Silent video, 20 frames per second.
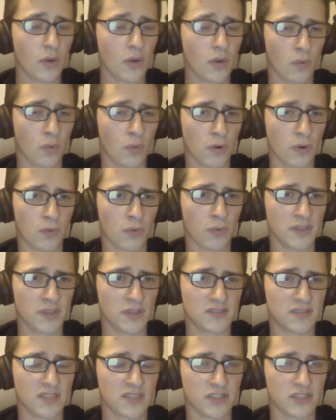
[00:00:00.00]
or
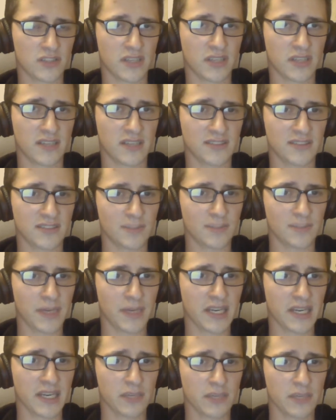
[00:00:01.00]
once SlasherCass gets
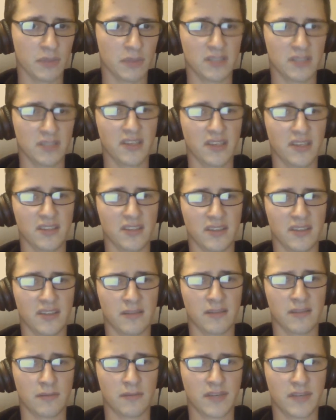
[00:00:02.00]
back, we'll be
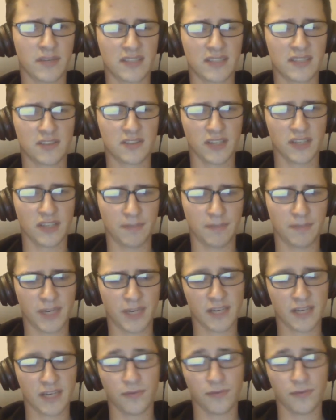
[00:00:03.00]
taking that slot
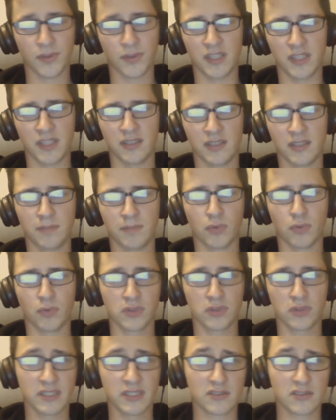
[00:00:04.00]
back for the
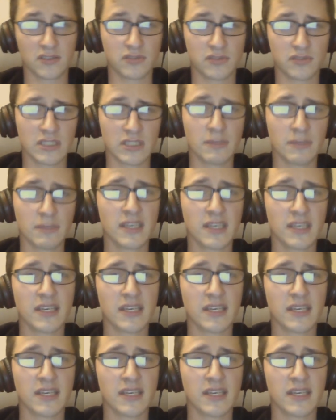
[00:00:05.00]
Borderlands stream,